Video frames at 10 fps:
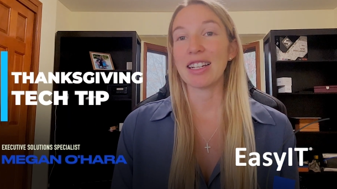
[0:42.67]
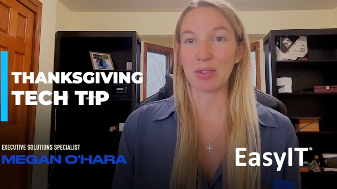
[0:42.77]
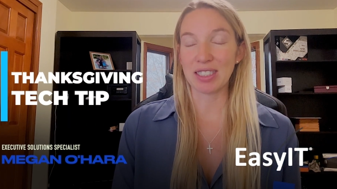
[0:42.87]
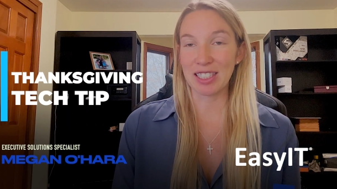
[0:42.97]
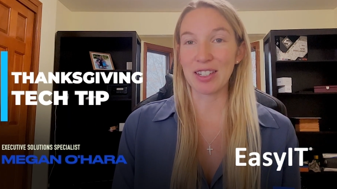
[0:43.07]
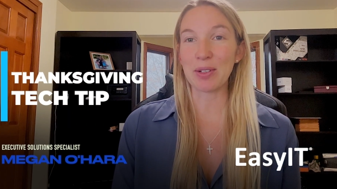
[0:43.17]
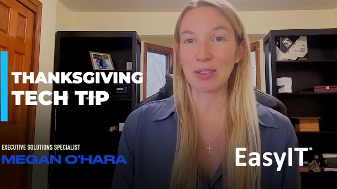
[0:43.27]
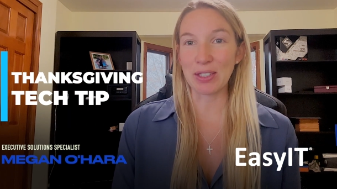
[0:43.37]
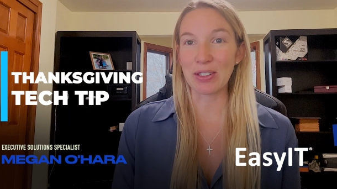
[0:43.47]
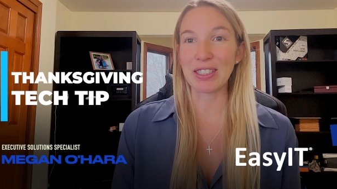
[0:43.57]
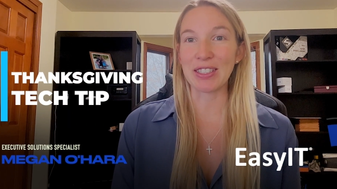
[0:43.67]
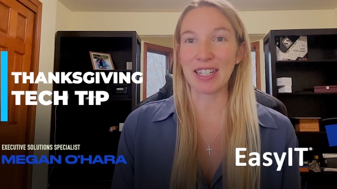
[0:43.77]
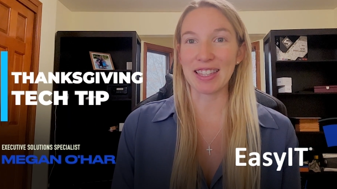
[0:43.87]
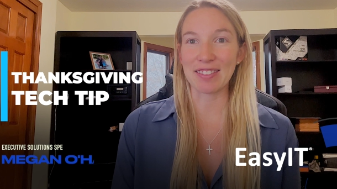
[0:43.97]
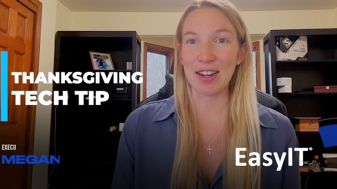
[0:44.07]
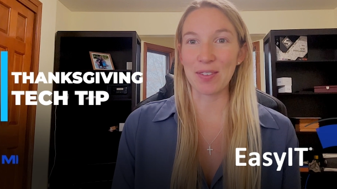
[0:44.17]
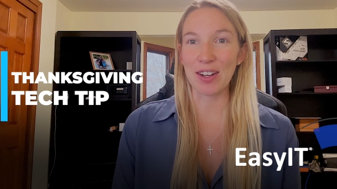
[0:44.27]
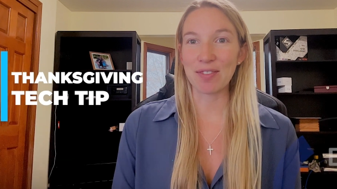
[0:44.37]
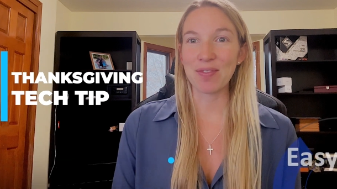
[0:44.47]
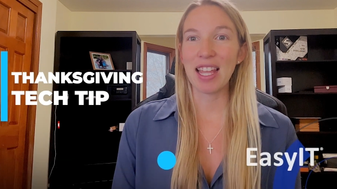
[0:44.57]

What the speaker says: Siri will know to look at the right one.